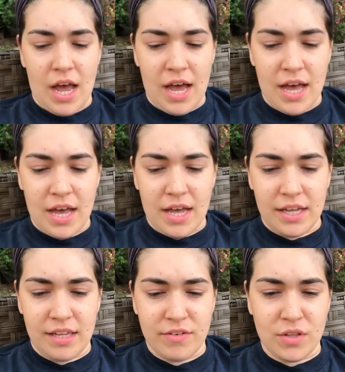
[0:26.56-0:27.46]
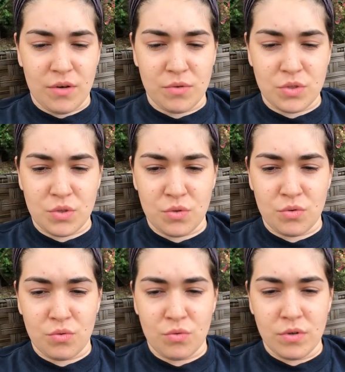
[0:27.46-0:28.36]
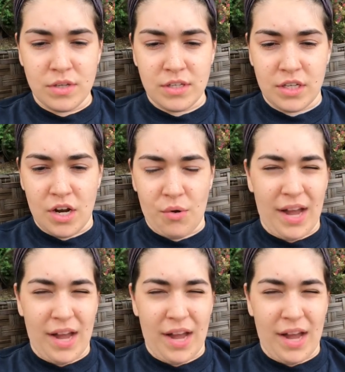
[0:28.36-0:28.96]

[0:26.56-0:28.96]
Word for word: uh, even those who you know,